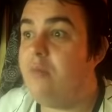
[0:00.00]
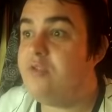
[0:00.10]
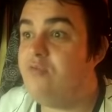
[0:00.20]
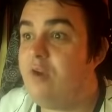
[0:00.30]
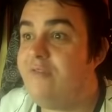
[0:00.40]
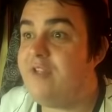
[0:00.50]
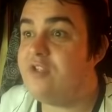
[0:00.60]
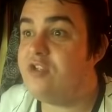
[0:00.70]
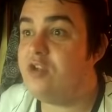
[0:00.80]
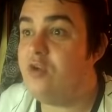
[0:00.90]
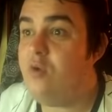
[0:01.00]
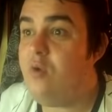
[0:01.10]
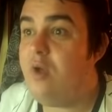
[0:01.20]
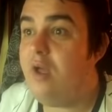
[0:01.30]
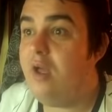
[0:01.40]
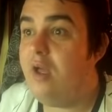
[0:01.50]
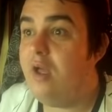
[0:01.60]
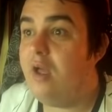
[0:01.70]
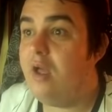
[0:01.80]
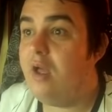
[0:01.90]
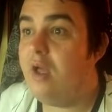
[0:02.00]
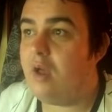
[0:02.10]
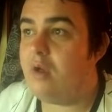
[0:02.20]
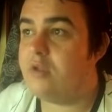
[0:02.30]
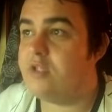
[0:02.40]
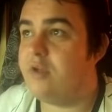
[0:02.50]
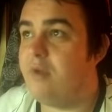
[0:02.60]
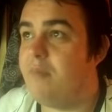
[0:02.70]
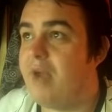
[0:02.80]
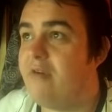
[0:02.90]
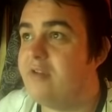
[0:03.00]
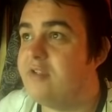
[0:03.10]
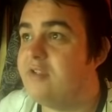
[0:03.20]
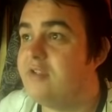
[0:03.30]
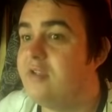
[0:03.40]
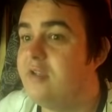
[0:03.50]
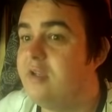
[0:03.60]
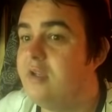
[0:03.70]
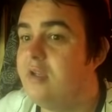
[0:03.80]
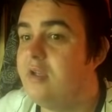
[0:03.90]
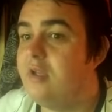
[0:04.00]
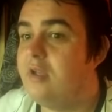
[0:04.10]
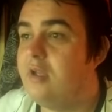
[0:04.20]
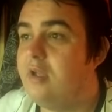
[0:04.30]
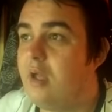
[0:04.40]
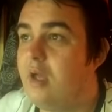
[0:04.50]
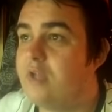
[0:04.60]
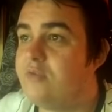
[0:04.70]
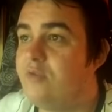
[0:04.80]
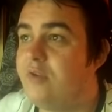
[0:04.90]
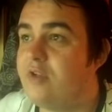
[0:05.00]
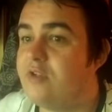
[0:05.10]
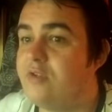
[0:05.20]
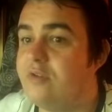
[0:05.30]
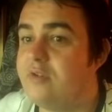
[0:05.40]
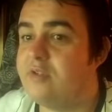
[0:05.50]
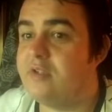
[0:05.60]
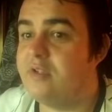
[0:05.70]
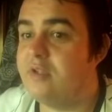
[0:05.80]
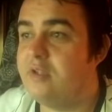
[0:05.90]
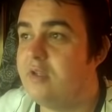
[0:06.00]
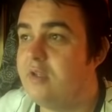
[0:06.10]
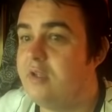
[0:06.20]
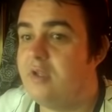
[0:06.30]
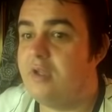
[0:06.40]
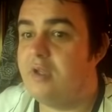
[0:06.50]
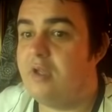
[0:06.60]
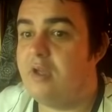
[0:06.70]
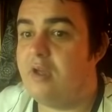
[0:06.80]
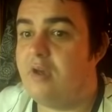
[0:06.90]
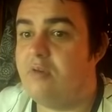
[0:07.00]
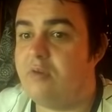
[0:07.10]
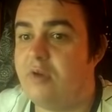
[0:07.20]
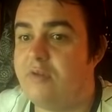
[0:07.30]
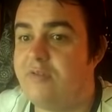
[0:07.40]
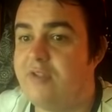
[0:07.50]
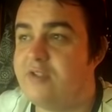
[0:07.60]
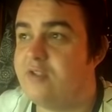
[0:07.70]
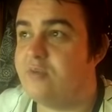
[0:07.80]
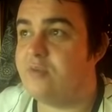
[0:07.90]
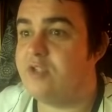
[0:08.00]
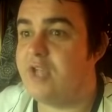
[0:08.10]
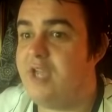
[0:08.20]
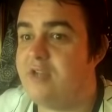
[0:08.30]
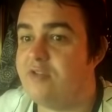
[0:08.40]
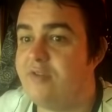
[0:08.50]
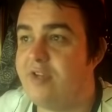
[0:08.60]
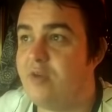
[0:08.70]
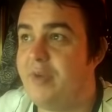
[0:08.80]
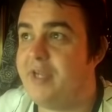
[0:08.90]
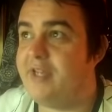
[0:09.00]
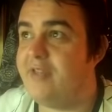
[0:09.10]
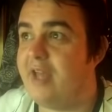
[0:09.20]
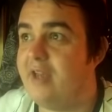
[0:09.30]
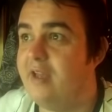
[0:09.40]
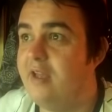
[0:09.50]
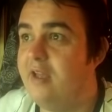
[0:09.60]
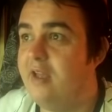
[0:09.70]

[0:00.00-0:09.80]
was the wrong thing to do? Oh, she got embarrassed. Ask for reassurance. Oh god, things just changed really quickly then.